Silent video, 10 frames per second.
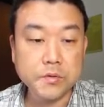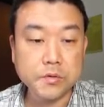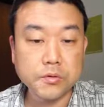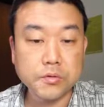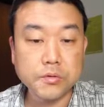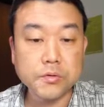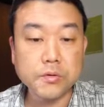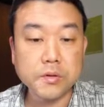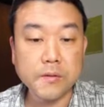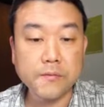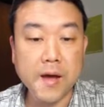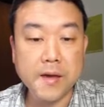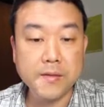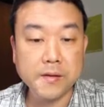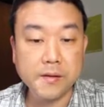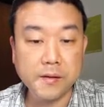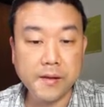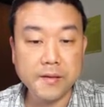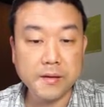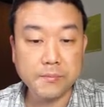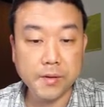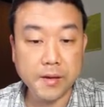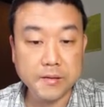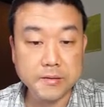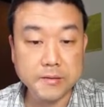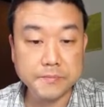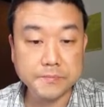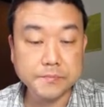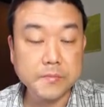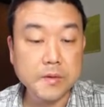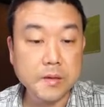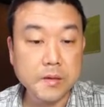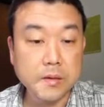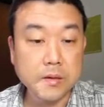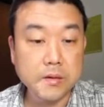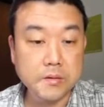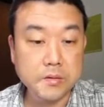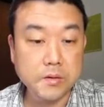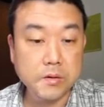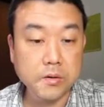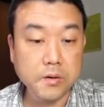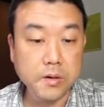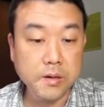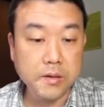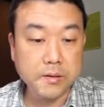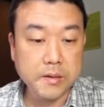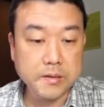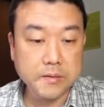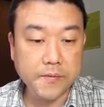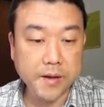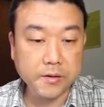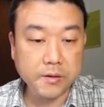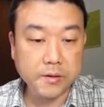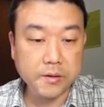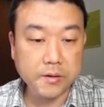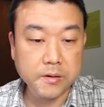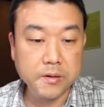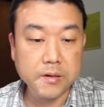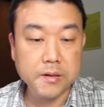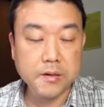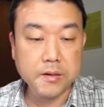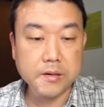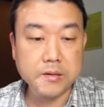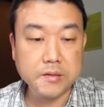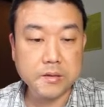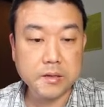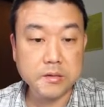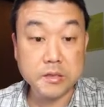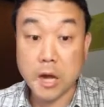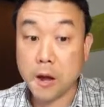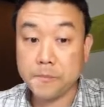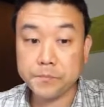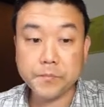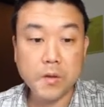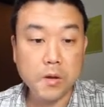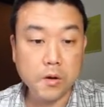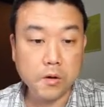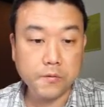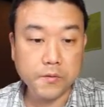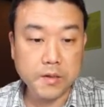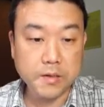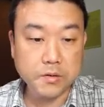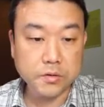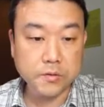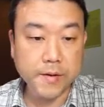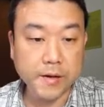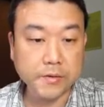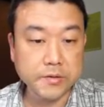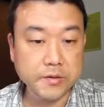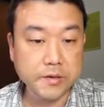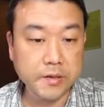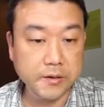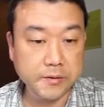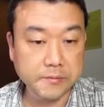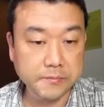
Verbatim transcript: to the final ending place. So this vector is the sum of these two vectors here.